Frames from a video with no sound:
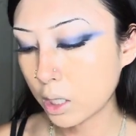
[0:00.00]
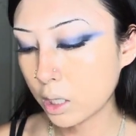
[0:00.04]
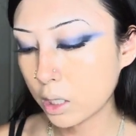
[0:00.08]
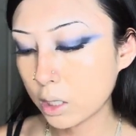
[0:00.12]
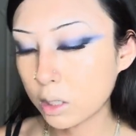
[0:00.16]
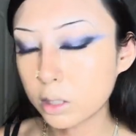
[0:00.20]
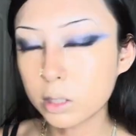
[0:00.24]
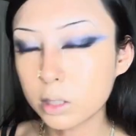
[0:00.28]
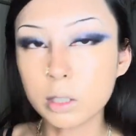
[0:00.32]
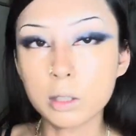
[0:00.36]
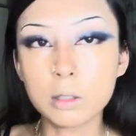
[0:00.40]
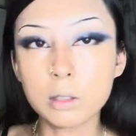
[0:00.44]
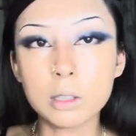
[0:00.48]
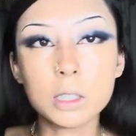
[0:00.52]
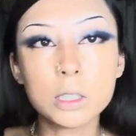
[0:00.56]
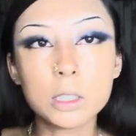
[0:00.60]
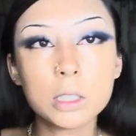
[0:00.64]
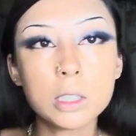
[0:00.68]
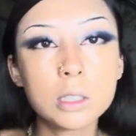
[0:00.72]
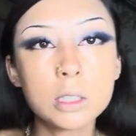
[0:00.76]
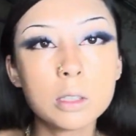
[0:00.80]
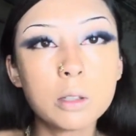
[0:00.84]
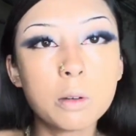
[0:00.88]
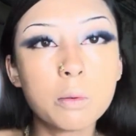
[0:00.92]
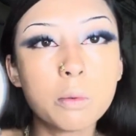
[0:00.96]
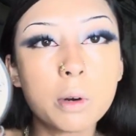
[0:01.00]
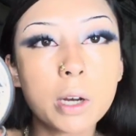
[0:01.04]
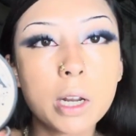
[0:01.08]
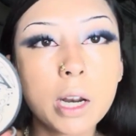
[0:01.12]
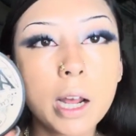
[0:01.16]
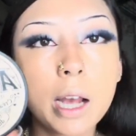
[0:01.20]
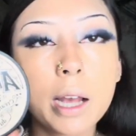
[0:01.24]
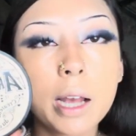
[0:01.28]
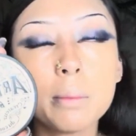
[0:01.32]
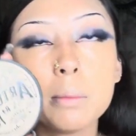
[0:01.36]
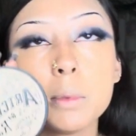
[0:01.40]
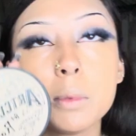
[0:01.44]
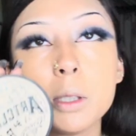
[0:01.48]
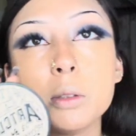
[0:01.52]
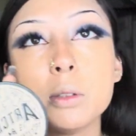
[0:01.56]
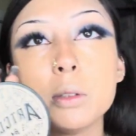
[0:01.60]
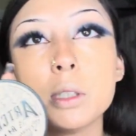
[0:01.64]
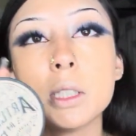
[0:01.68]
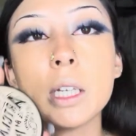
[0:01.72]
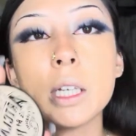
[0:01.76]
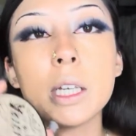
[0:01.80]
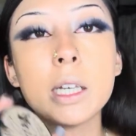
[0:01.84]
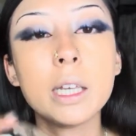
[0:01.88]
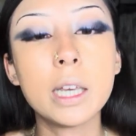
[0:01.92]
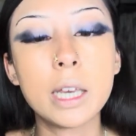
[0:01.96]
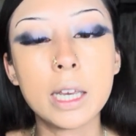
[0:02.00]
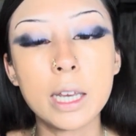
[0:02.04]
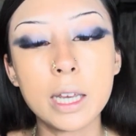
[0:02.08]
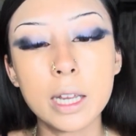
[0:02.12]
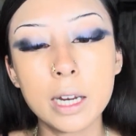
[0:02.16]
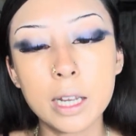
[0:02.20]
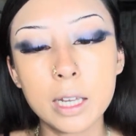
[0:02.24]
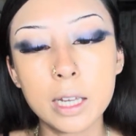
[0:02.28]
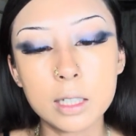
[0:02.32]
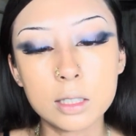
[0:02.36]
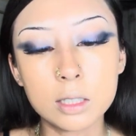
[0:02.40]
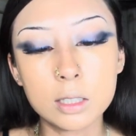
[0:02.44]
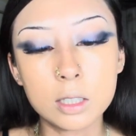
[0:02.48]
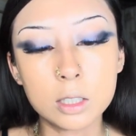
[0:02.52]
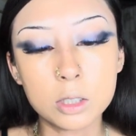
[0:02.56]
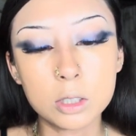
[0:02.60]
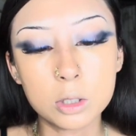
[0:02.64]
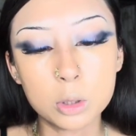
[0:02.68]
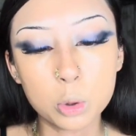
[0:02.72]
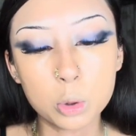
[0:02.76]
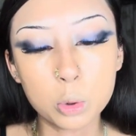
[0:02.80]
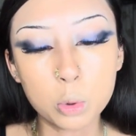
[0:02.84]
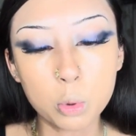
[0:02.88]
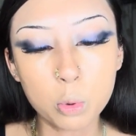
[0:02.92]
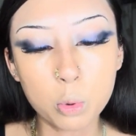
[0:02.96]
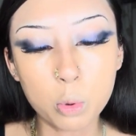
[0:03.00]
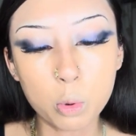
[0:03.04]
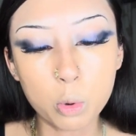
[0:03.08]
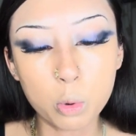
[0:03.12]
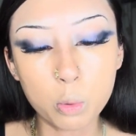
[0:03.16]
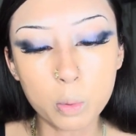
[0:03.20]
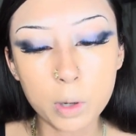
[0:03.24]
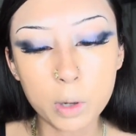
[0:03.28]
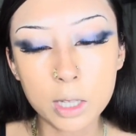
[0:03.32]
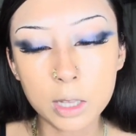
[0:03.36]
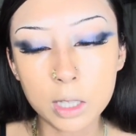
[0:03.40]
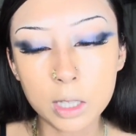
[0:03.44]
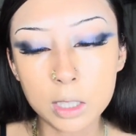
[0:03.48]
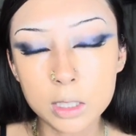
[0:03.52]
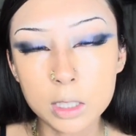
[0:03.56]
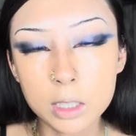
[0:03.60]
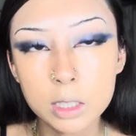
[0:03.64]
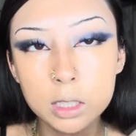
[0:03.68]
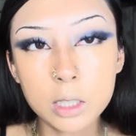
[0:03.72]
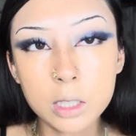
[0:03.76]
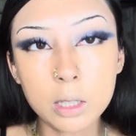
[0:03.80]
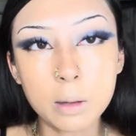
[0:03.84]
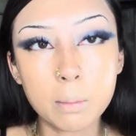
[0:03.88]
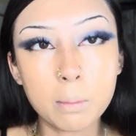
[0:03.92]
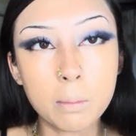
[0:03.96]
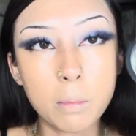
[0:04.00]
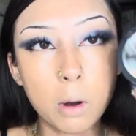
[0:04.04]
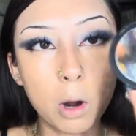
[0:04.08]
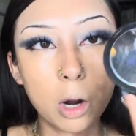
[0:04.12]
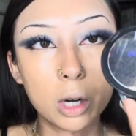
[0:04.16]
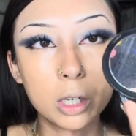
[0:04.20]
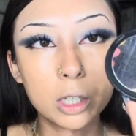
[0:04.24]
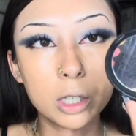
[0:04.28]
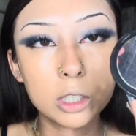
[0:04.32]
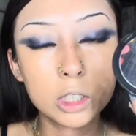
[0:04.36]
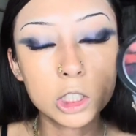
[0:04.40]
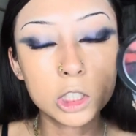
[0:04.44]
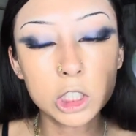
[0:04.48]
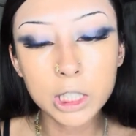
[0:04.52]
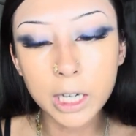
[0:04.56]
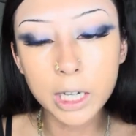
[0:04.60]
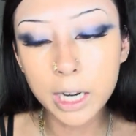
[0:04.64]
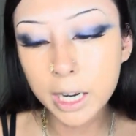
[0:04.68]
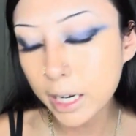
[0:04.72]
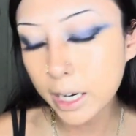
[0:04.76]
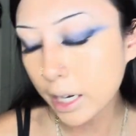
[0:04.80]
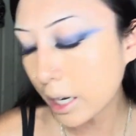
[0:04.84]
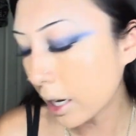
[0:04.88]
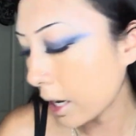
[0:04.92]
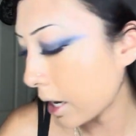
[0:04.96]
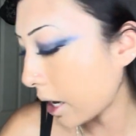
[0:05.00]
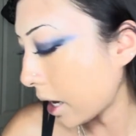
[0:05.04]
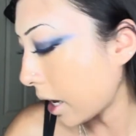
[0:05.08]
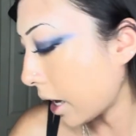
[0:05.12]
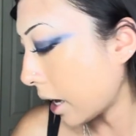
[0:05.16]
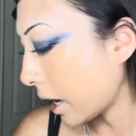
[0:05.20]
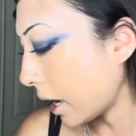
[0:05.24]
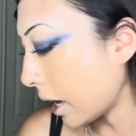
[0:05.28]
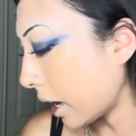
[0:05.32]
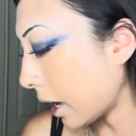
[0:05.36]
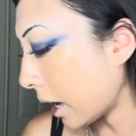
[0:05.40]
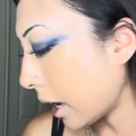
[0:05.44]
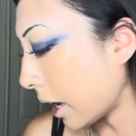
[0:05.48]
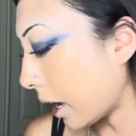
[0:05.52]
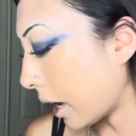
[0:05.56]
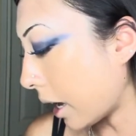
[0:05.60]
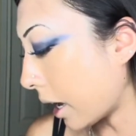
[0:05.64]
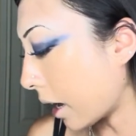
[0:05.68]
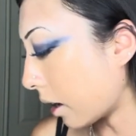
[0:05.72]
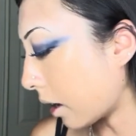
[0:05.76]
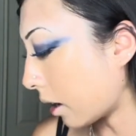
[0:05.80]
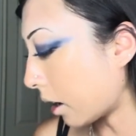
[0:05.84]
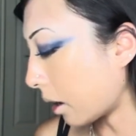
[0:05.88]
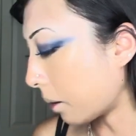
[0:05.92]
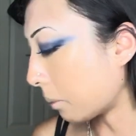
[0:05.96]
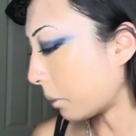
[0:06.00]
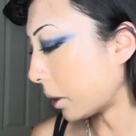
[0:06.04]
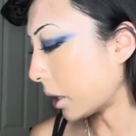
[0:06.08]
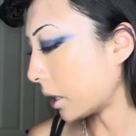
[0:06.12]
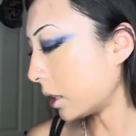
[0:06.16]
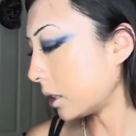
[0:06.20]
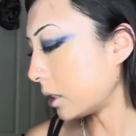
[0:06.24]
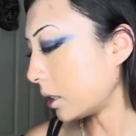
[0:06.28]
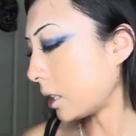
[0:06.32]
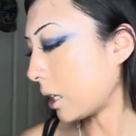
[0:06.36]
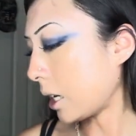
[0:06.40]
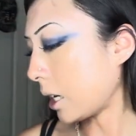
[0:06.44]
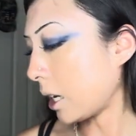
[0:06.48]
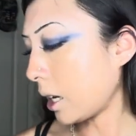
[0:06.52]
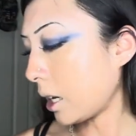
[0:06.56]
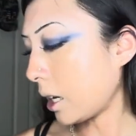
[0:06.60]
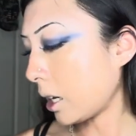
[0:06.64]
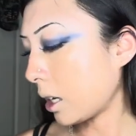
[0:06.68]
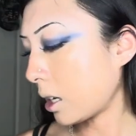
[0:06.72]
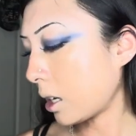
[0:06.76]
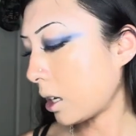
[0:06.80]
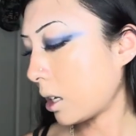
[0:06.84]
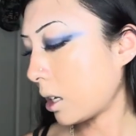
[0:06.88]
So this is the one I'm using. It is the Too Cool one. This is the modern shade. And I'm gonna take